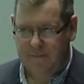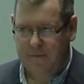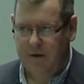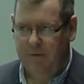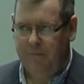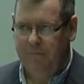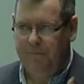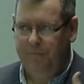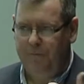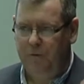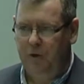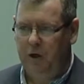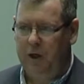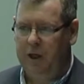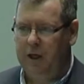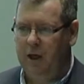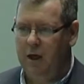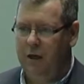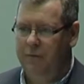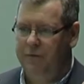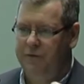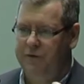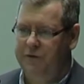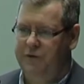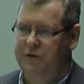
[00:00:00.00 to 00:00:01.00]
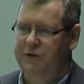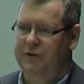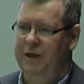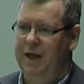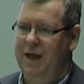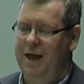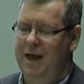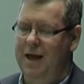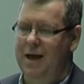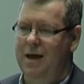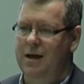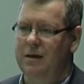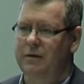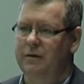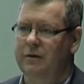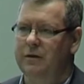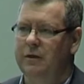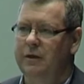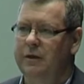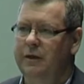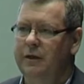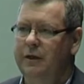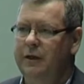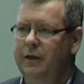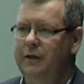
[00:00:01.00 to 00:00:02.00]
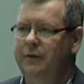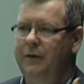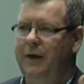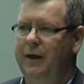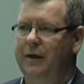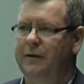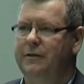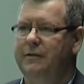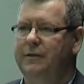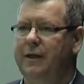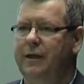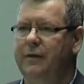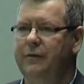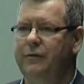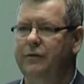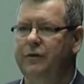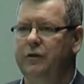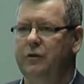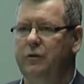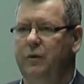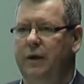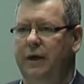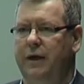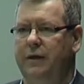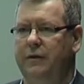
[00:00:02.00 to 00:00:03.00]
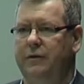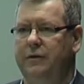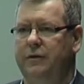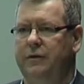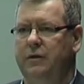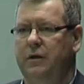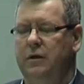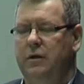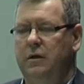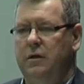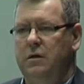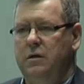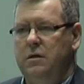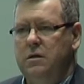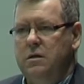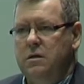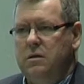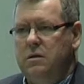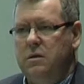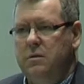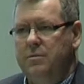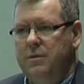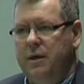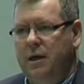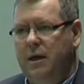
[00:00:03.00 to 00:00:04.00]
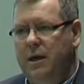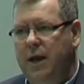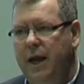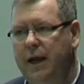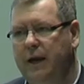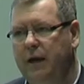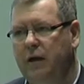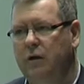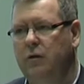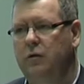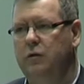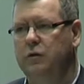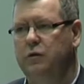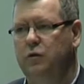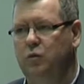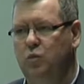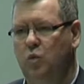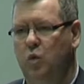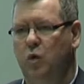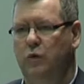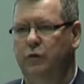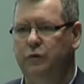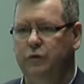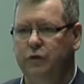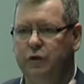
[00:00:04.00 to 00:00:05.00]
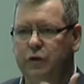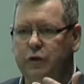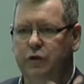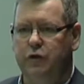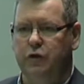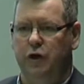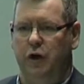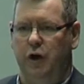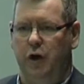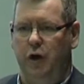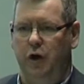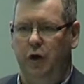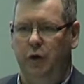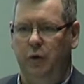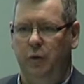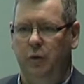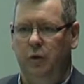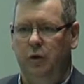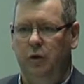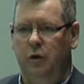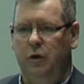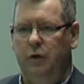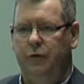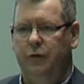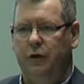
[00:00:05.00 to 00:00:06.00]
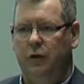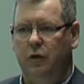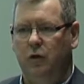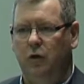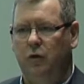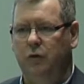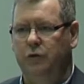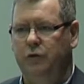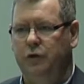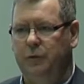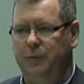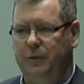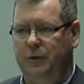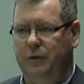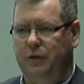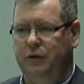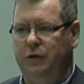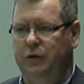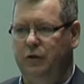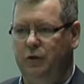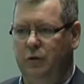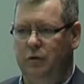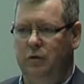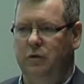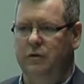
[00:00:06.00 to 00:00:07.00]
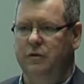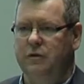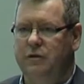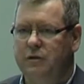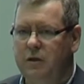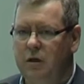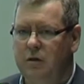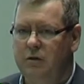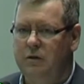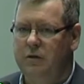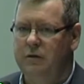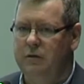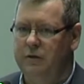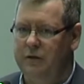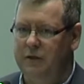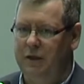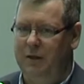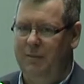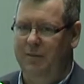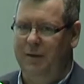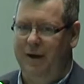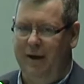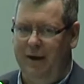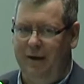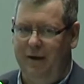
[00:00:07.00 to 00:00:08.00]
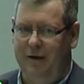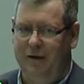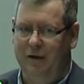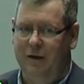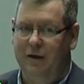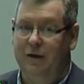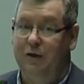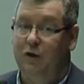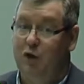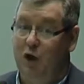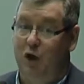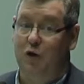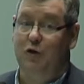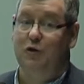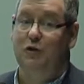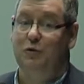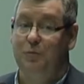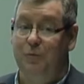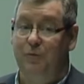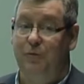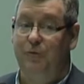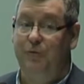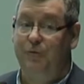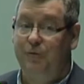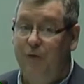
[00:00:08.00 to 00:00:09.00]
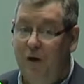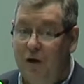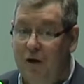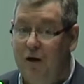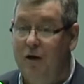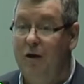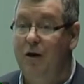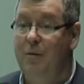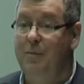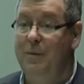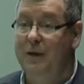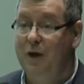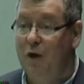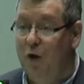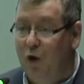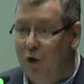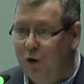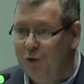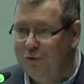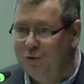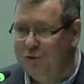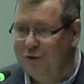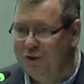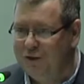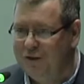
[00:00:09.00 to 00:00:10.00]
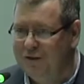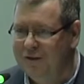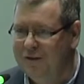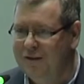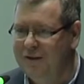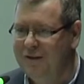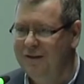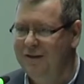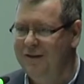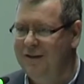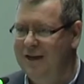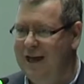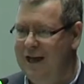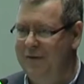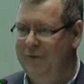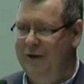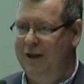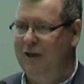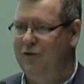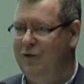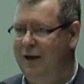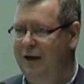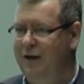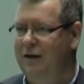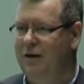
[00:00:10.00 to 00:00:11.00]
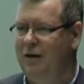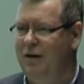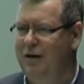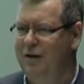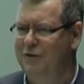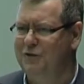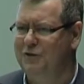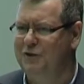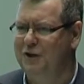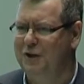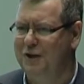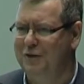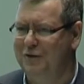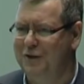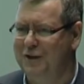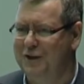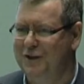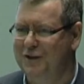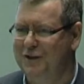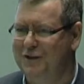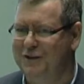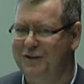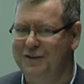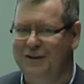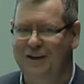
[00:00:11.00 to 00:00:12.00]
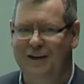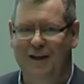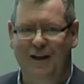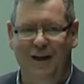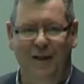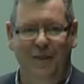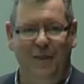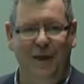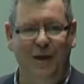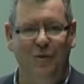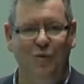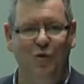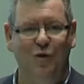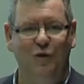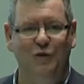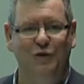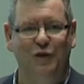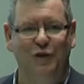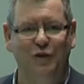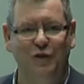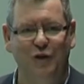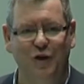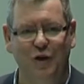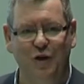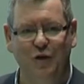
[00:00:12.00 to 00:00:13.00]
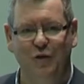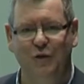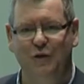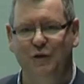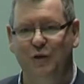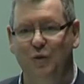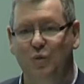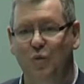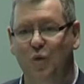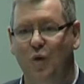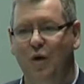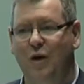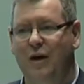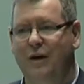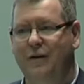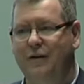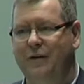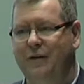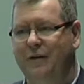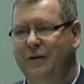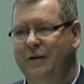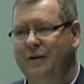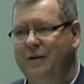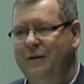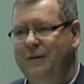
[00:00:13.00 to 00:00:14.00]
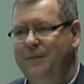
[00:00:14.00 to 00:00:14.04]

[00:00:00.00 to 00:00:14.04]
fully understand the extent to which the millennials want to know the contribution your consultancy make goes far beyond having great client service. They want to know there's a wider